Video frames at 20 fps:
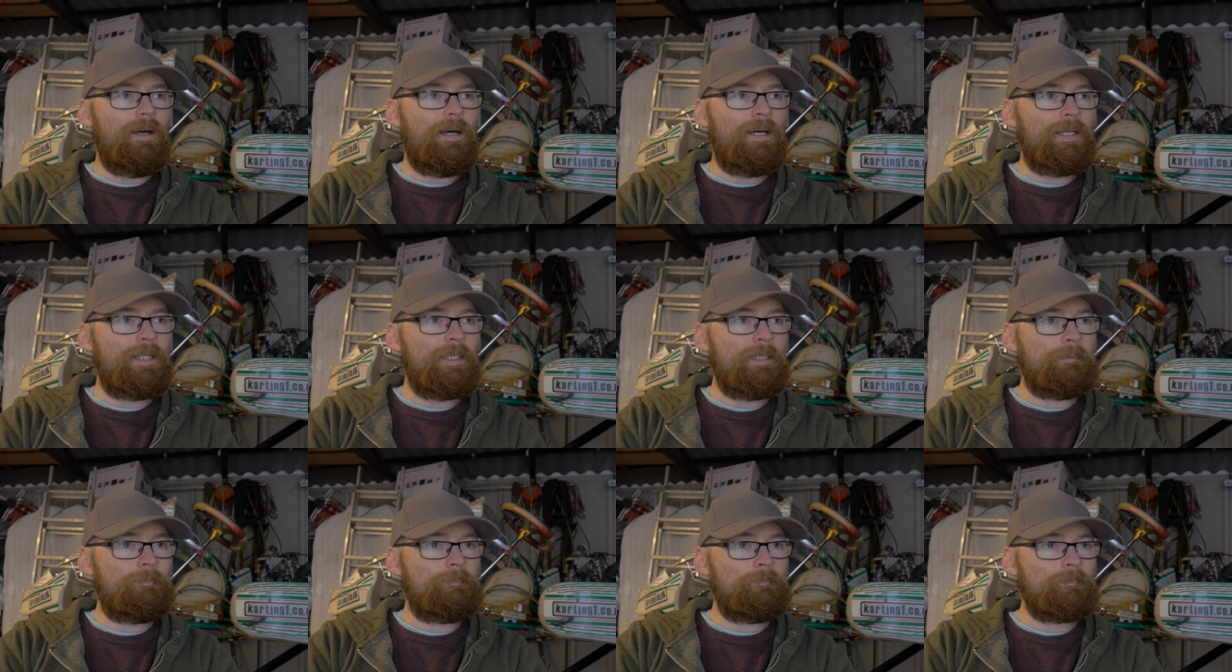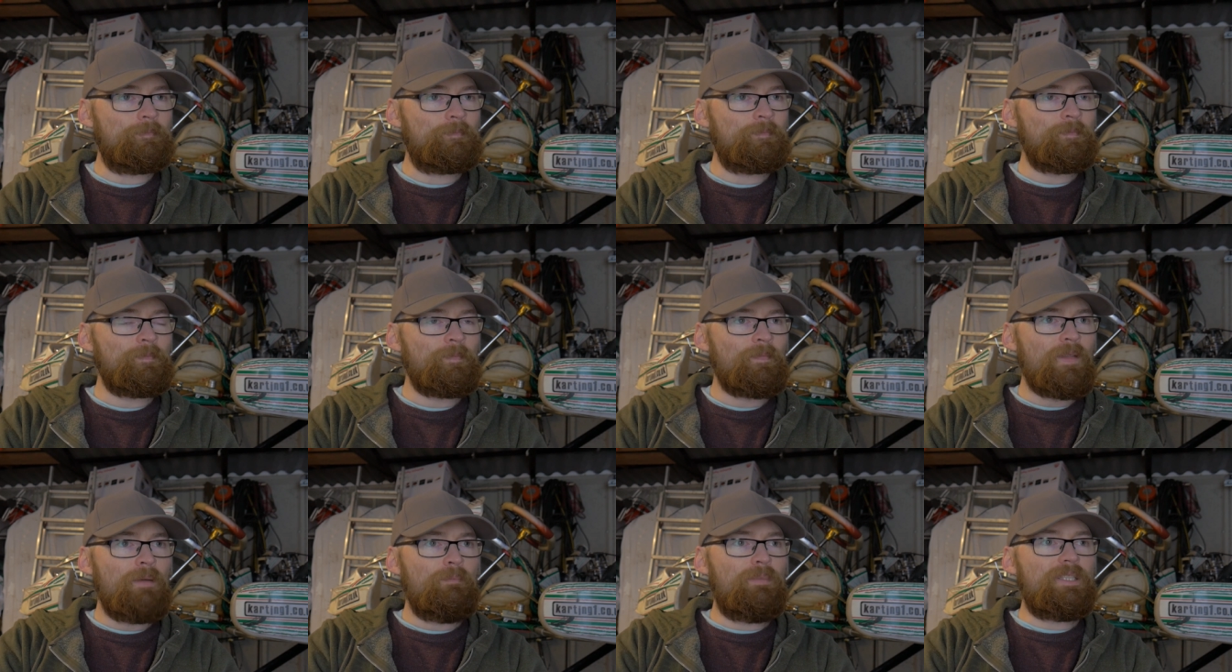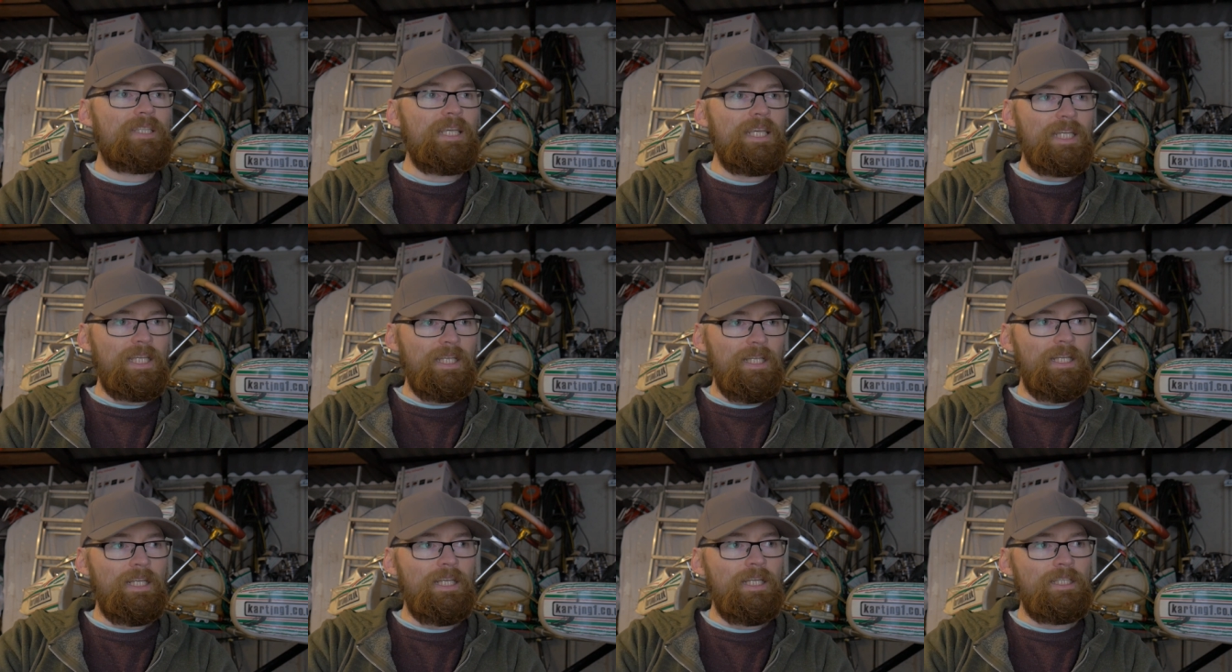um,
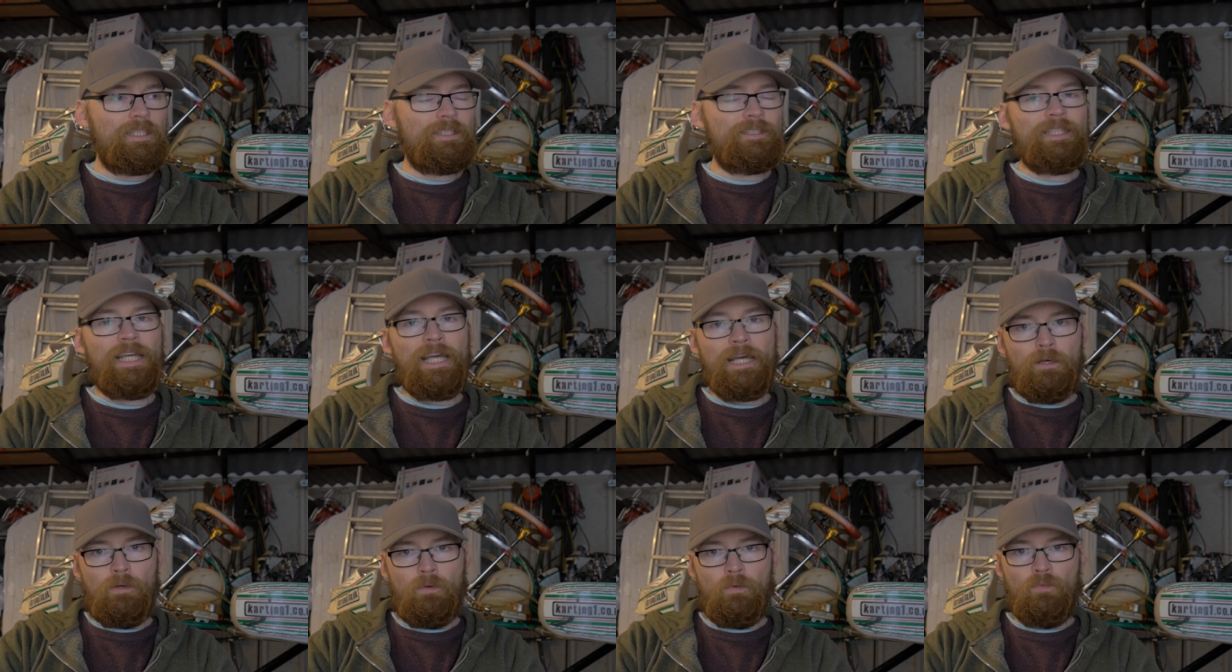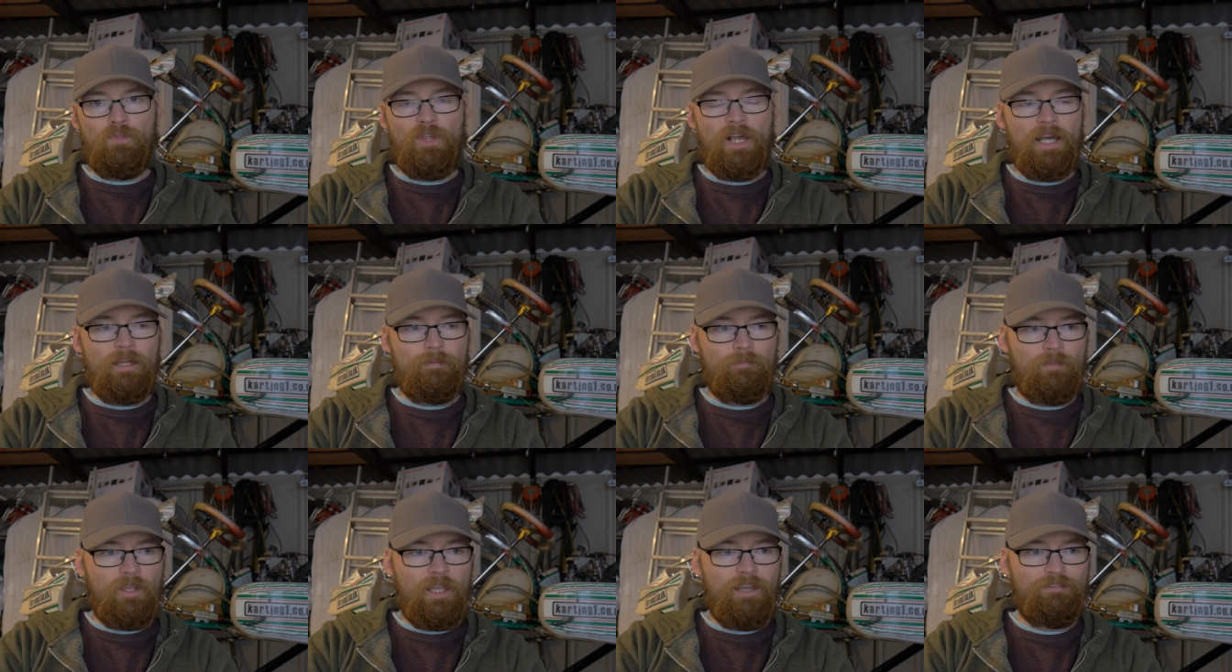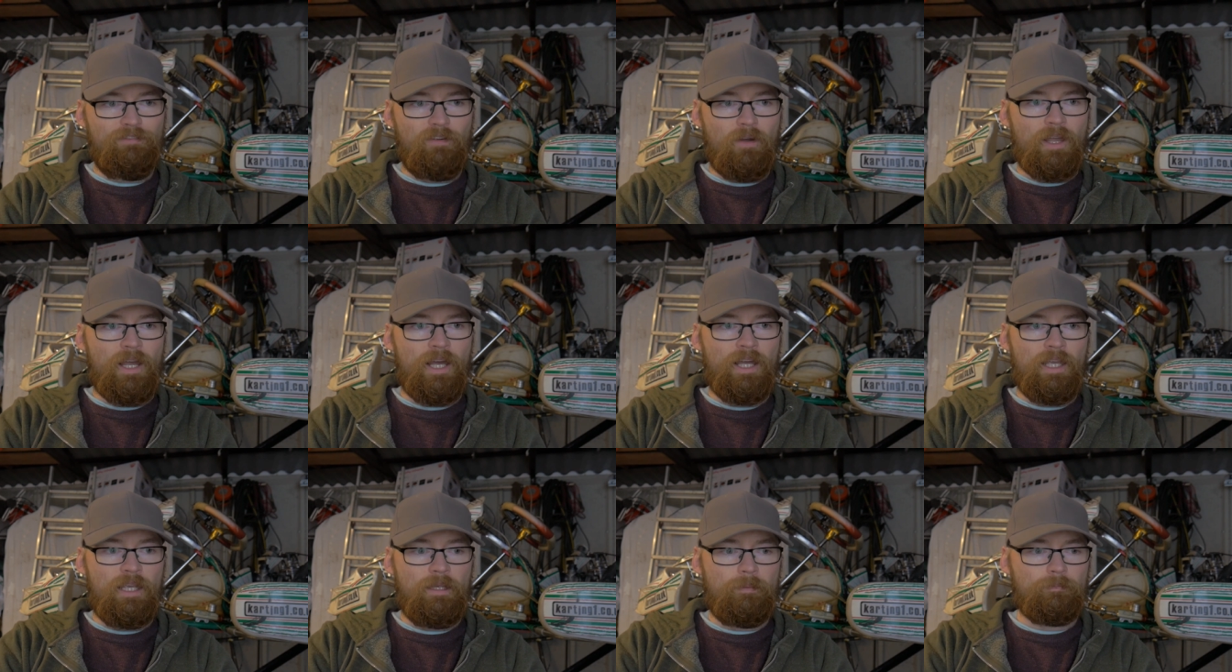particularly now that the
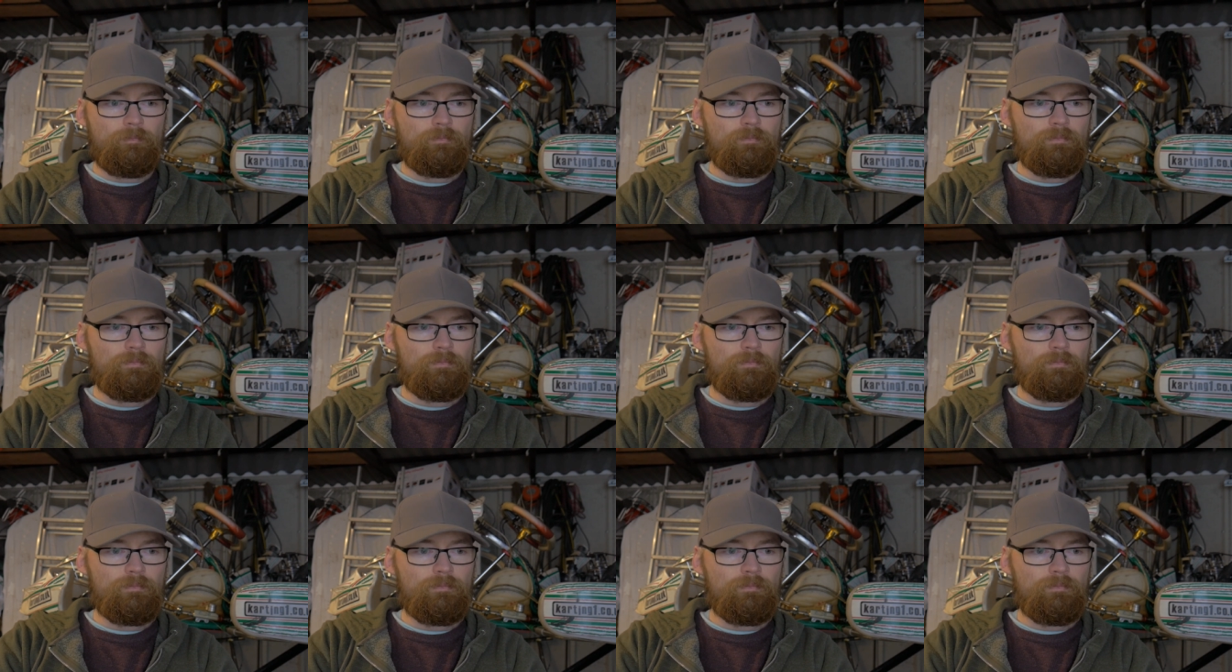FIA